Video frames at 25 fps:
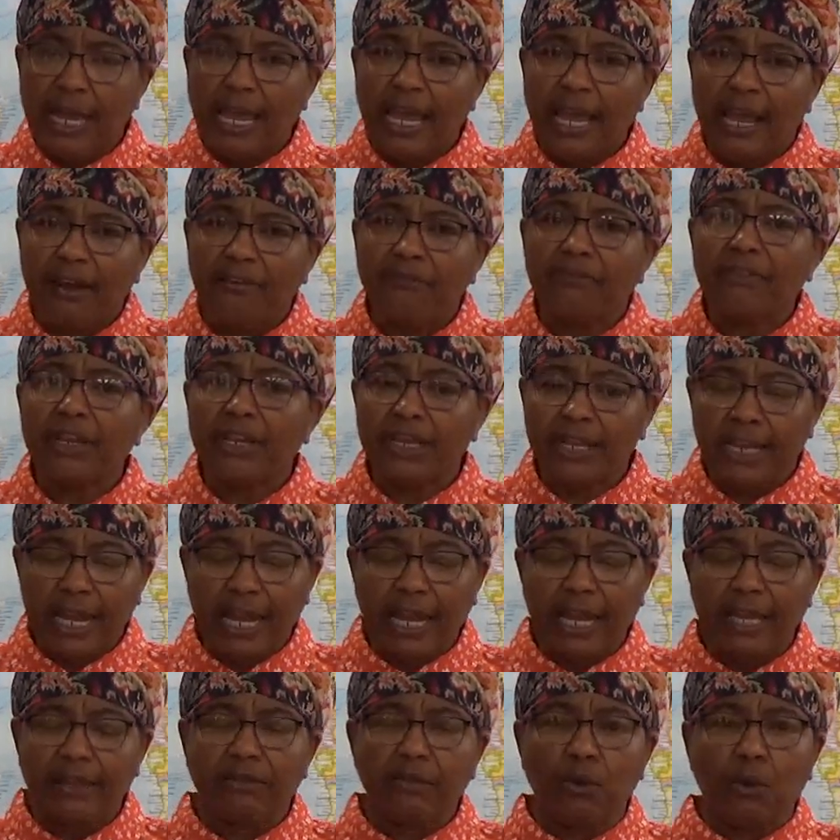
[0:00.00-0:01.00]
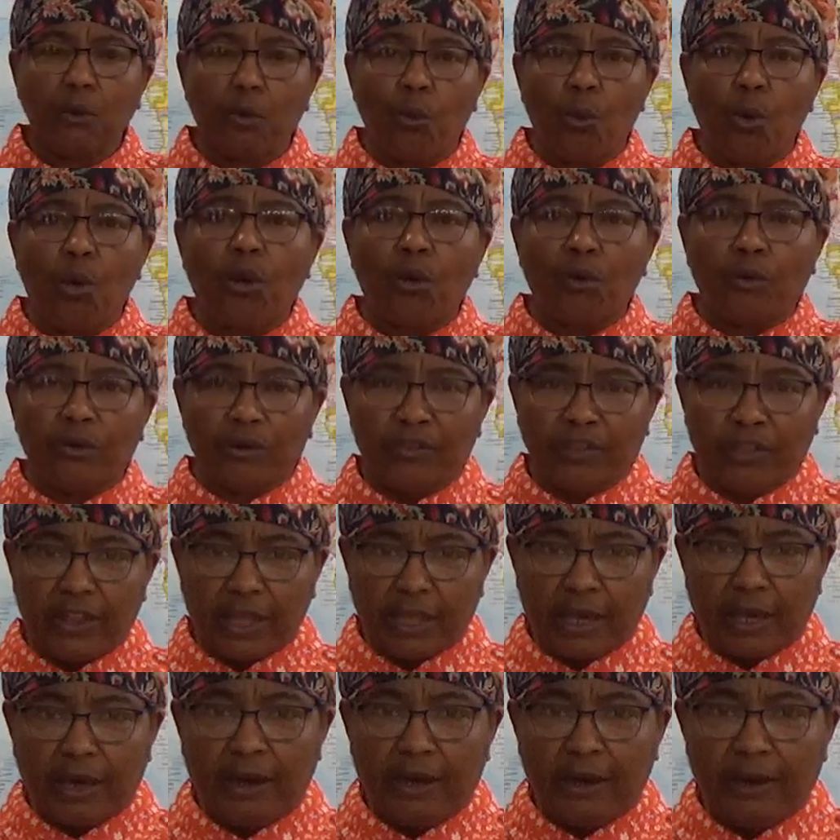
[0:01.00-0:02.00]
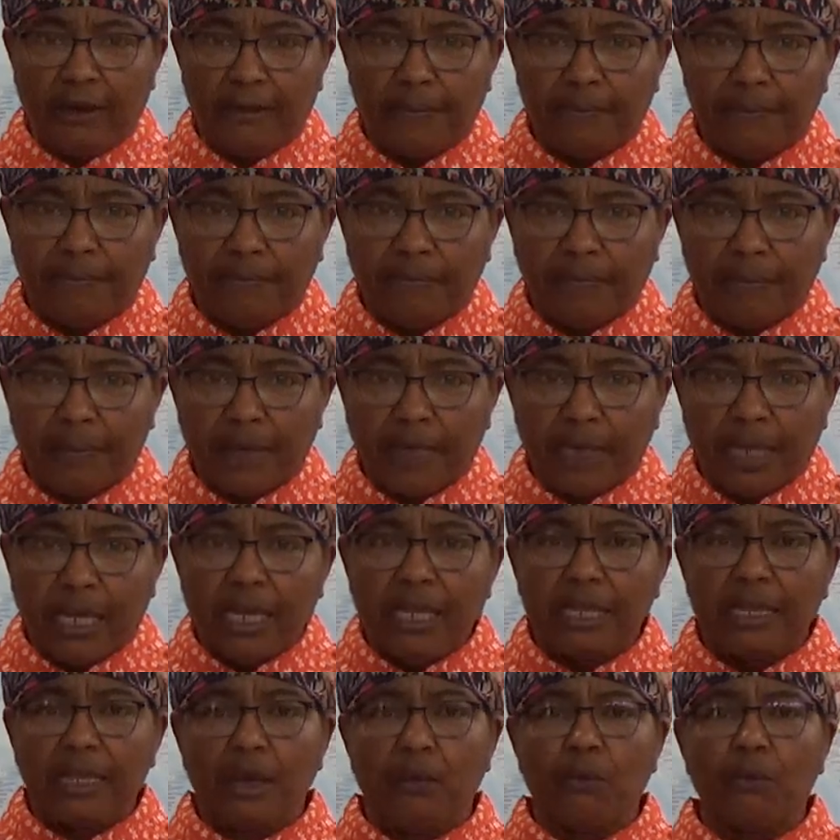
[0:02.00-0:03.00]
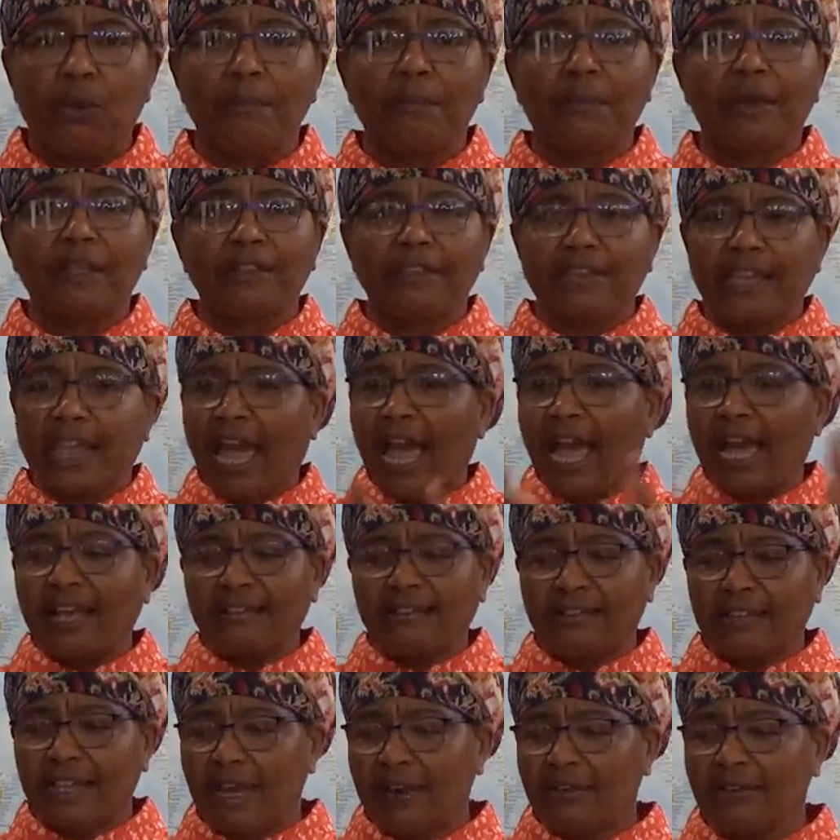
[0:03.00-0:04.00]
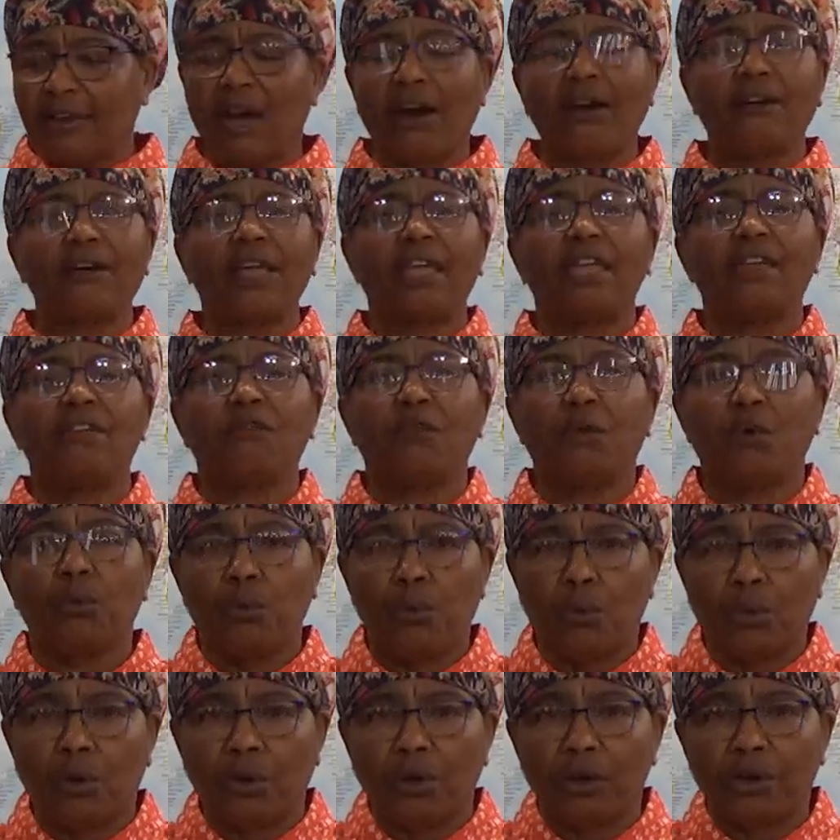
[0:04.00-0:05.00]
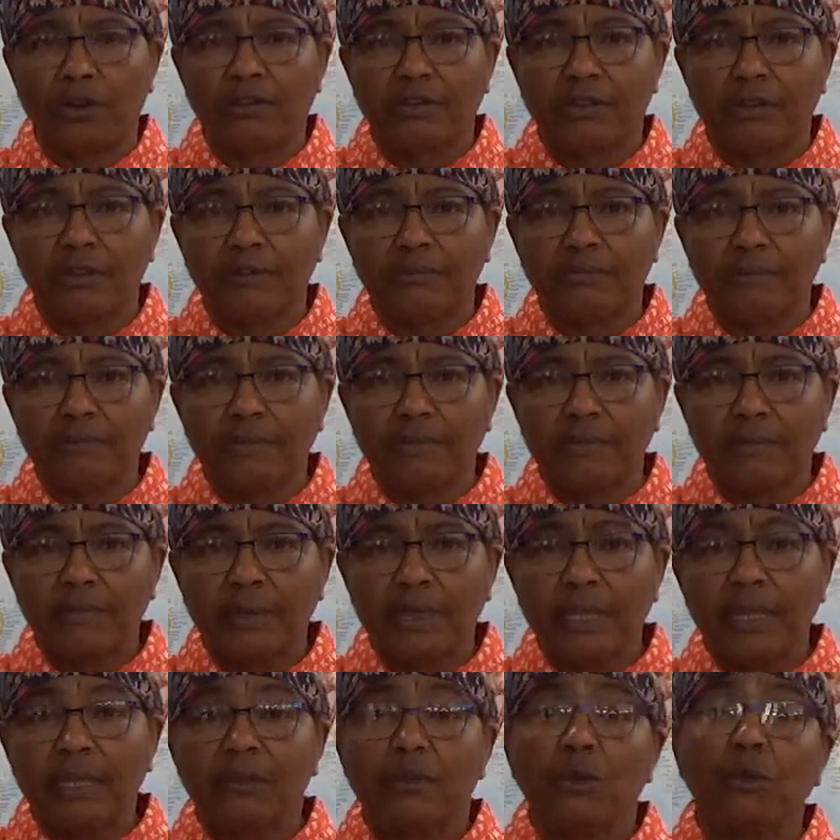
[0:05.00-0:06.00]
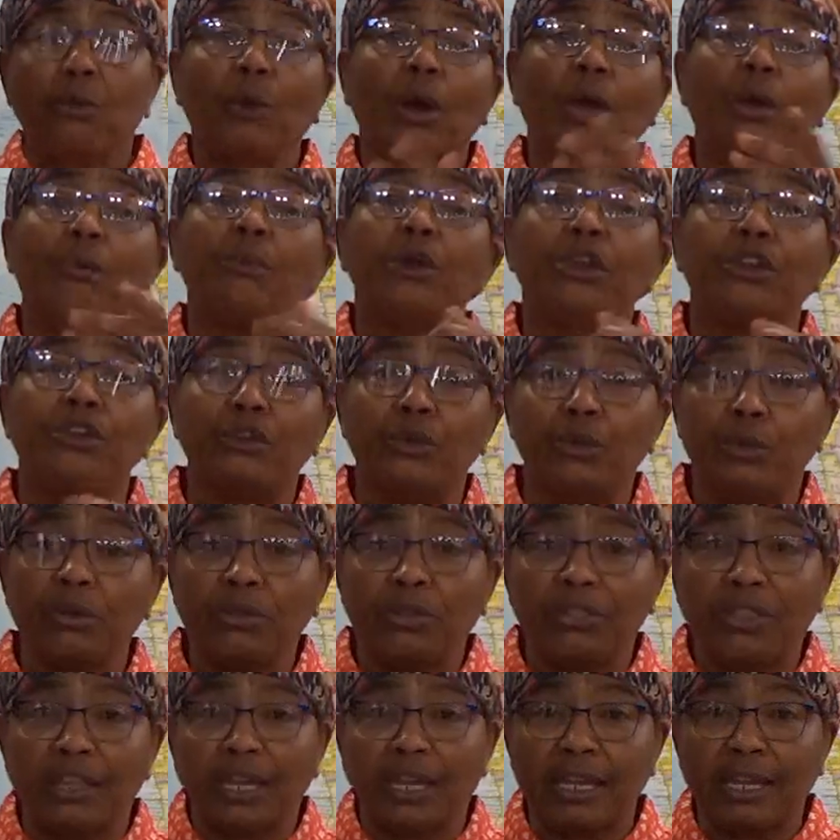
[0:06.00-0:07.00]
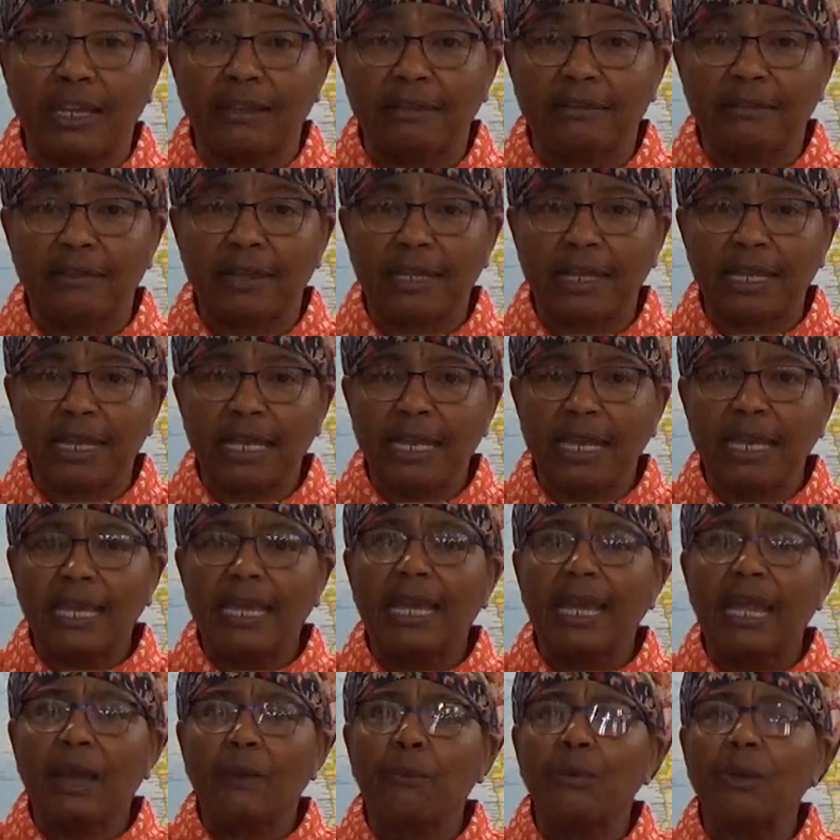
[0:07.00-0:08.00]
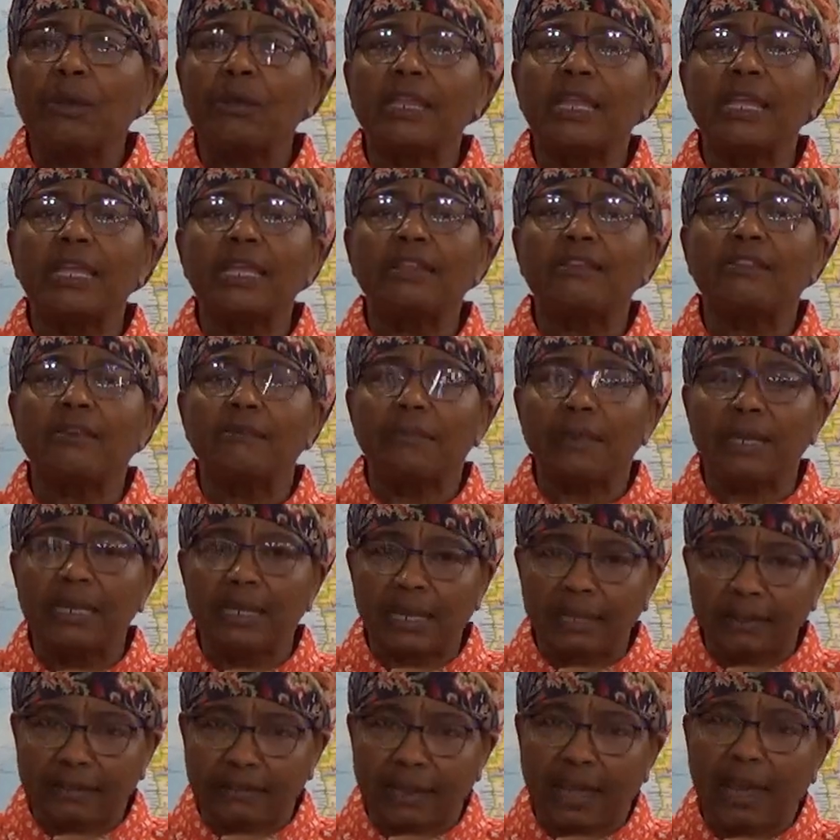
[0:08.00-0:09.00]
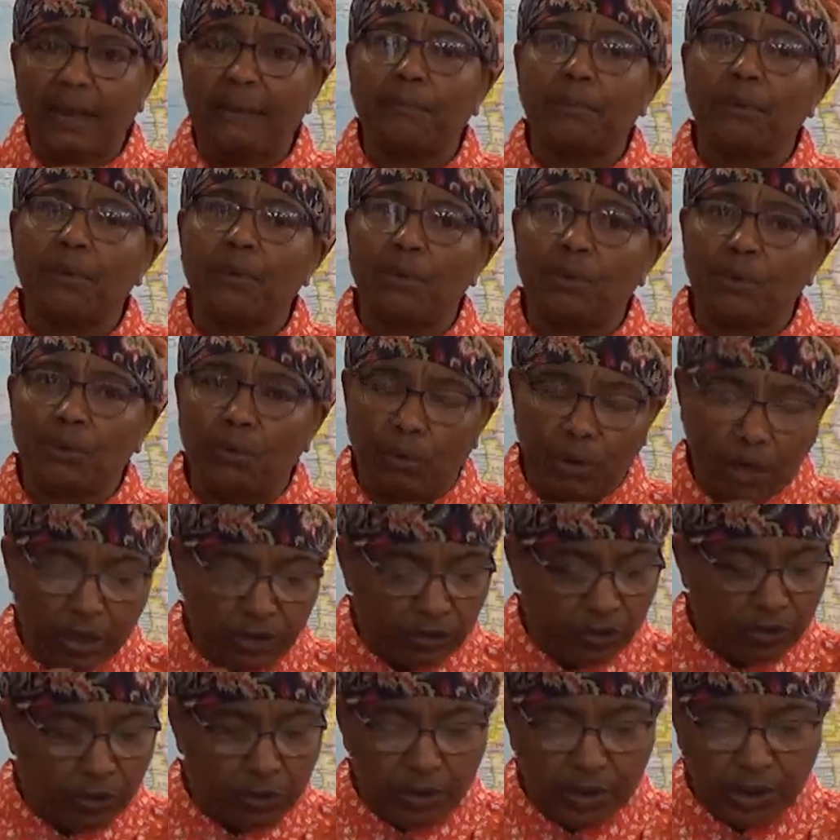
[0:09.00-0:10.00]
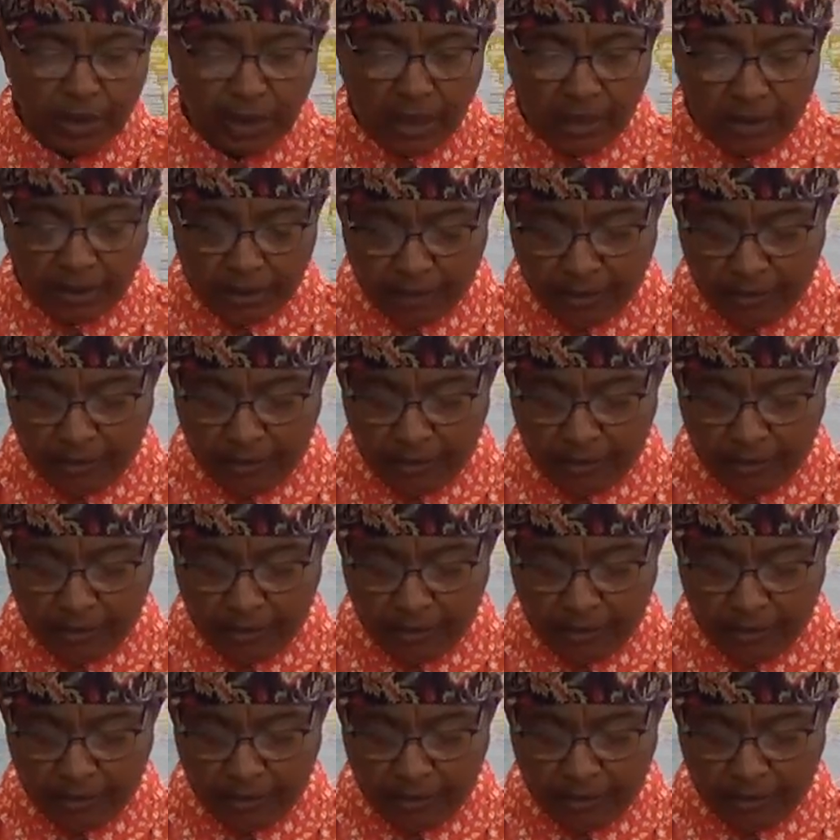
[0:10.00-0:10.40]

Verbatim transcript: Every day is a walk with Yah, that we must cast down our evil works, the way we do things, and we need to be an example one to another.